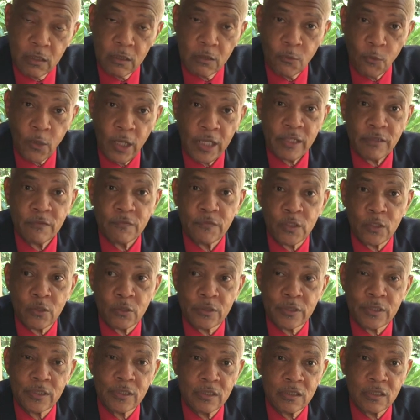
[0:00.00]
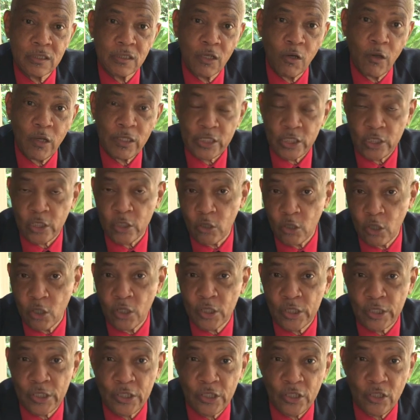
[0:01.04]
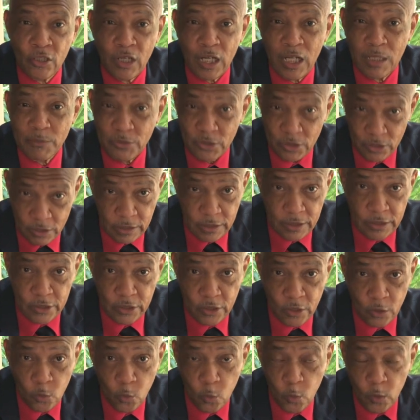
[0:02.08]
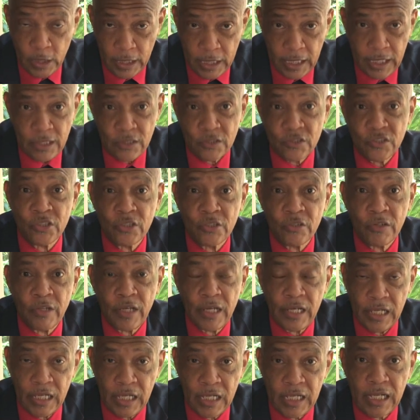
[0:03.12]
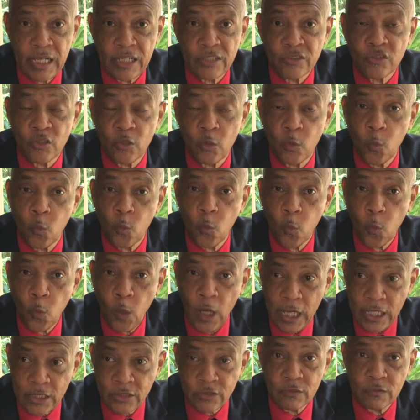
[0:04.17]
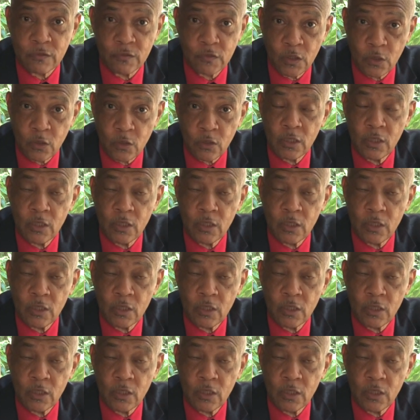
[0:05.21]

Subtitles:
Why to vote? Oh, I could go on and on. I'm just going to hit on what I consider the highlights on why to vote.